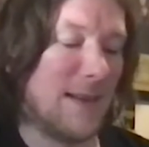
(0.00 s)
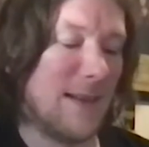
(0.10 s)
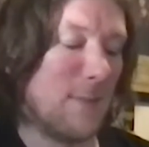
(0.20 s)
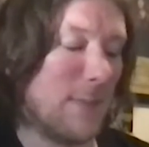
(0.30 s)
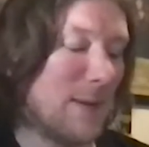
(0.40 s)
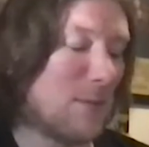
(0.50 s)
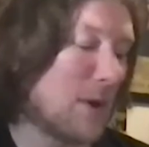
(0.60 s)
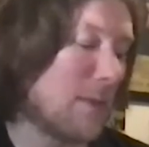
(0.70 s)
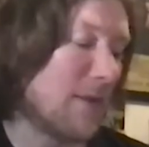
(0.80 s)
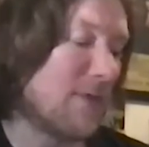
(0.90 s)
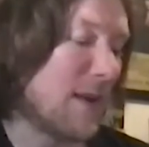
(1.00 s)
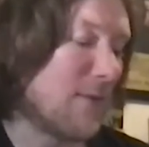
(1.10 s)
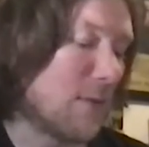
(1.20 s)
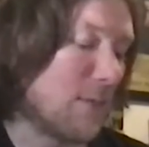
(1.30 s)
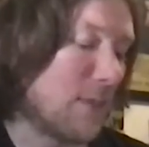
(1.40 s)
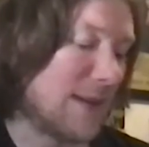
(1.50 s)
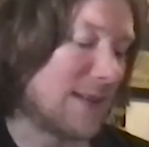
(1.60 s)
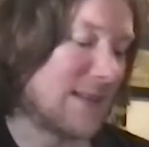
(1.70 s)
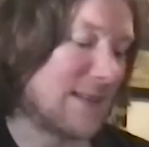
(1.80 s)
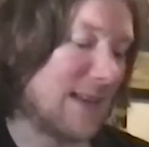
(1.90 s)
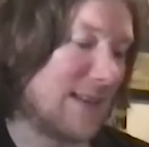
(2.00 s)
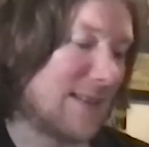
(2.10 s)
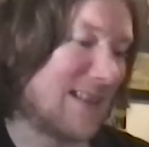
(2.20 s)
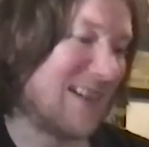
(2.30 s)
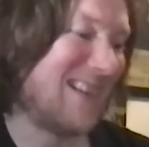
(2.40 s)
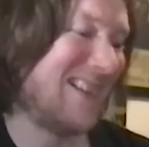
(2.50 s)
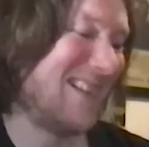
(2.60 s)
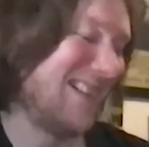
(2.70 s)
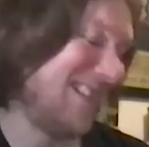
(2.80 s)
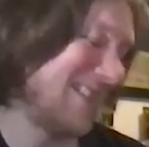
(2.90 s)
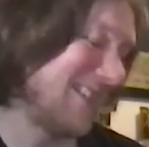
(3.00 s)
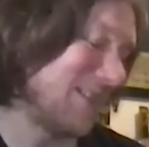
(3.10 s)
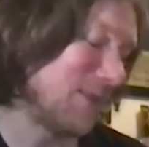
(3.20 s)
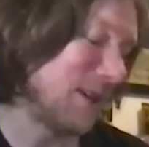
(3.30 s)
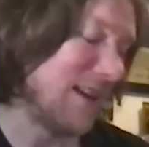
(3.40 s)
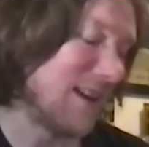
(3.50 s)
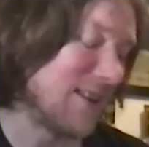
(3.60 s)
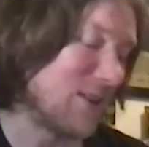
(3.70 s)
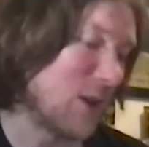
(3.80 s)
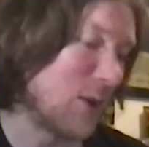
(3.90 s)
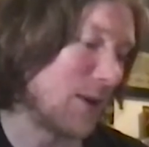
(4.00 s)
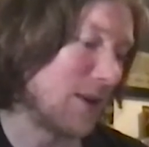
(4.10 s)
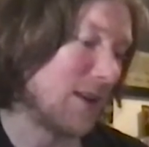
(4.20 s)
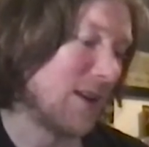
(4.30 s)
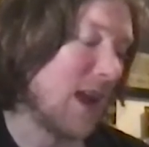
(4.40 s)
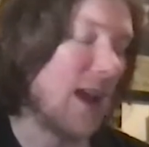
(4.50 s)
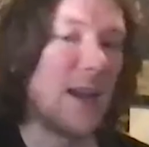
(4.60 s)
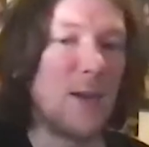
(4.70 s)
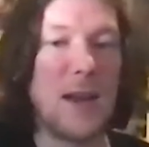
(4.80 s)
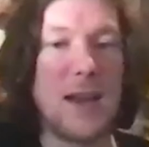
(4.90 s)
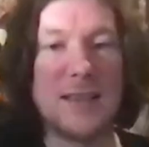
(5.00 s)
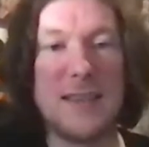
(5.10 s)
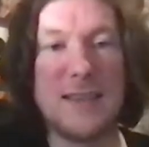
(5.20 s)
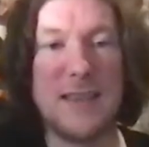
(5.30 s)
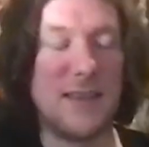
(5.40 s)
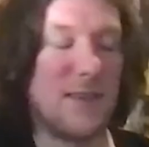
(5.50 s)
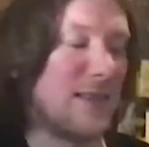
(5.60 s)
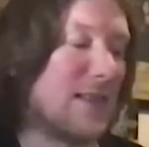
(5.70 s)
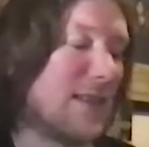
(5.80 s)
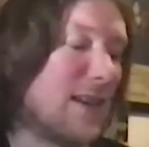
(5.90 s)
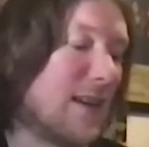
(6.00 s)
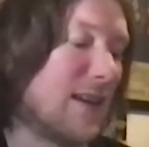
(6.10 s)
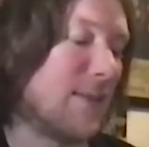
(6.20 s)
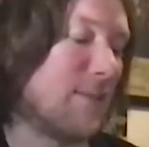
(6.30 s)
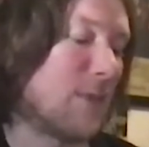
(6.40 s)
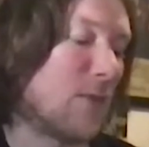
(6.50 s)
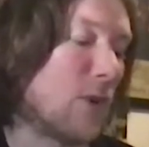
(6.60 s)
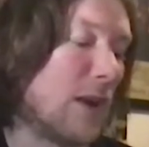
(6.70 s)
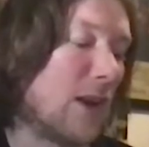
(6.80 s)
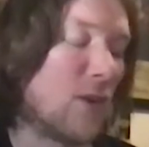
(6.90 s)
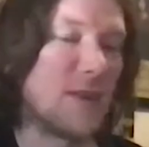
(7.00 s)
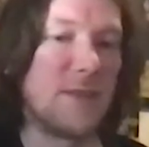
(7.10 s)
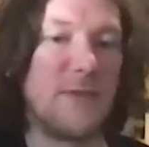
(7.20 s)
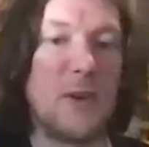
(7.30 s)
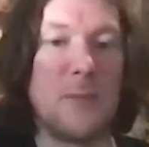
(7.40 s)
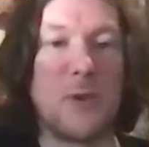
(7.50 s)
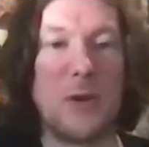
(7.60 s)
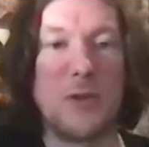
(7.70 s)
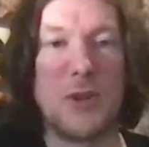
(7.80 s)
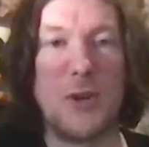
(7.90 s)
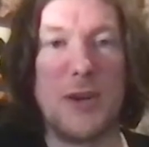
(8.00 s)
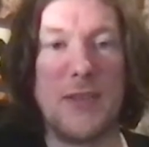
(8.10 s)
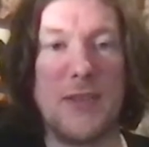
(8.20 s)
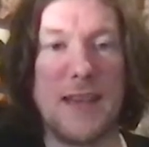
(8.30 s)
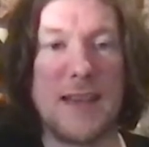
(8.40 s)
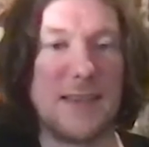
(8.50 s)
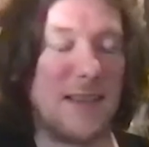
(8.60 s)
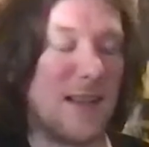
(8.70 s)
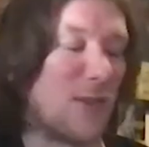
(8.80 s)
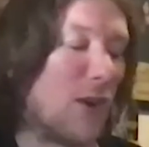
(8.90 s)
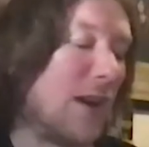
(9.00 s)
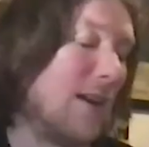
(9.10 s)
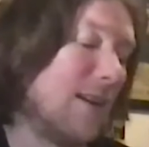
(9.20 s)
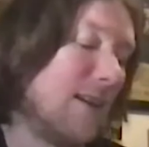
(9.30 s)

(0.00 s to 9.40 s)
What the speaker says: But one of my favorite bits is it's just a really nice joke. I like Tintin running across the film crew shooting in the desert. That's great.